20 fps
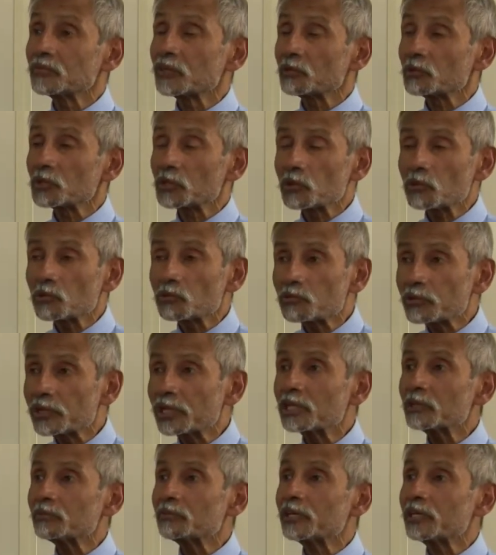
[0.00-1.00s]
There was no
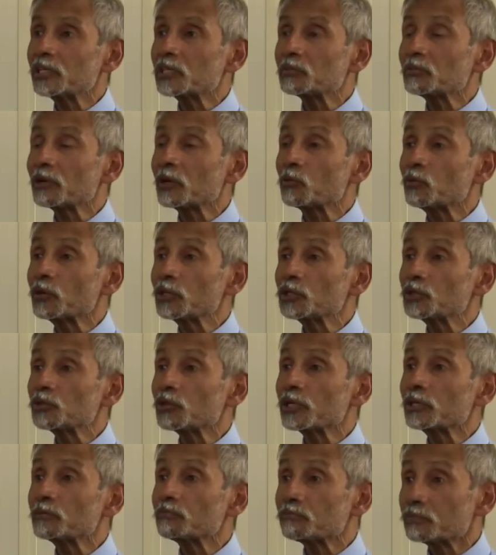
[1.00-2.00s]
real means by which
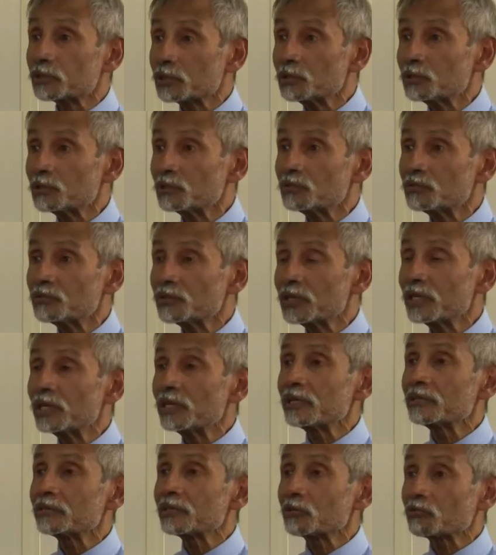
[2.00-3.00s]
you can prove
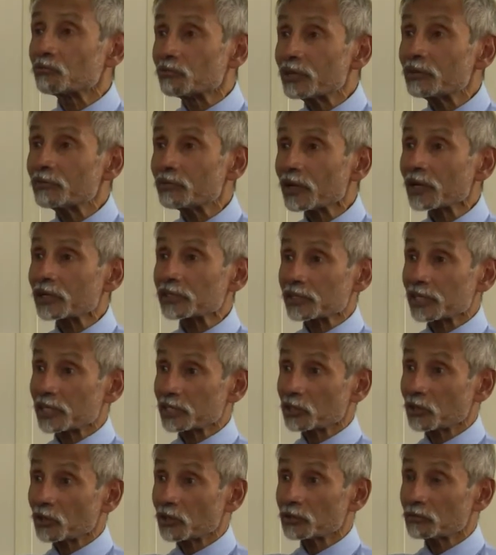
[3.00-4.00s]
that reflux
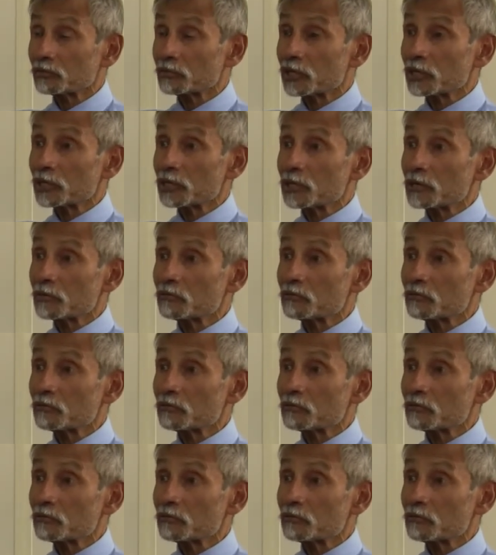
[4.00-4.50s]
had gone